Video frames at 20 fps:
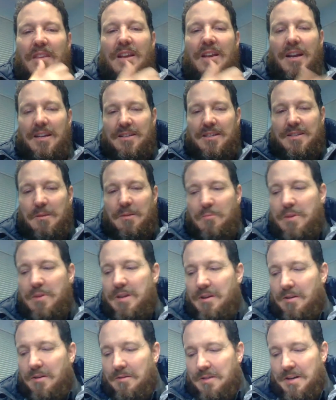like I said, we
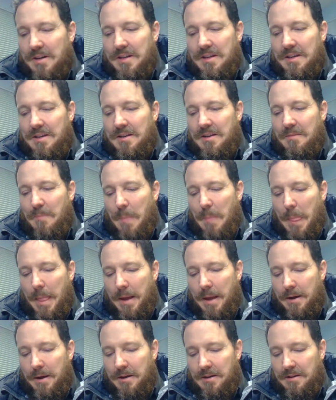had already
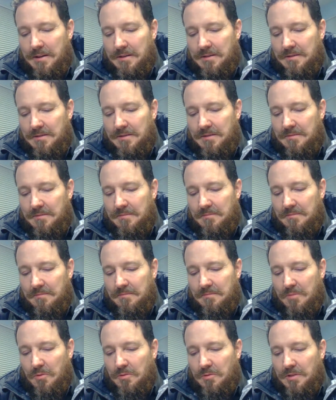
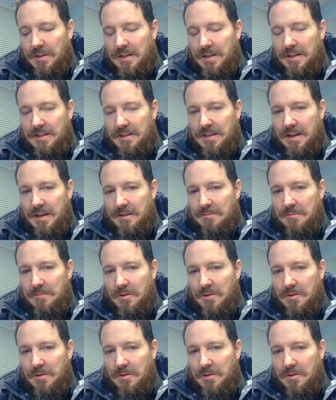pulled the kids out,